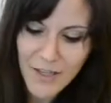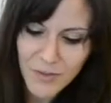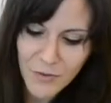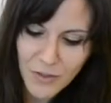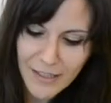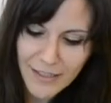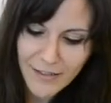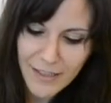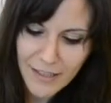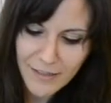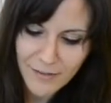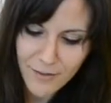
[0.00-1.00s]
So a lot of
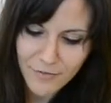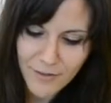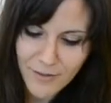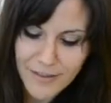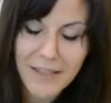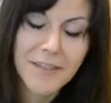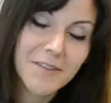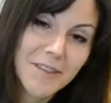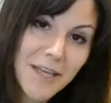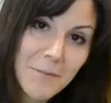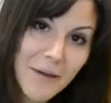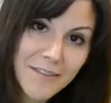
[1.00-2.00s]
kids, their favorite thing is to
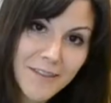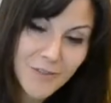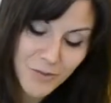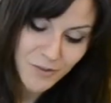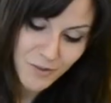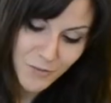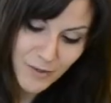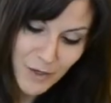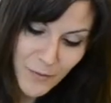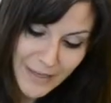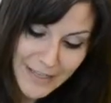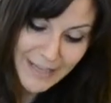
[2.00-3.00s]
get messy. So this is a great
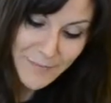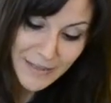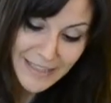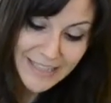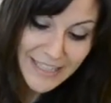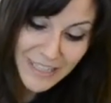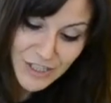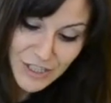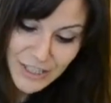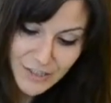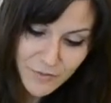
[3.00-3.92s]
way to get them in the kitchen.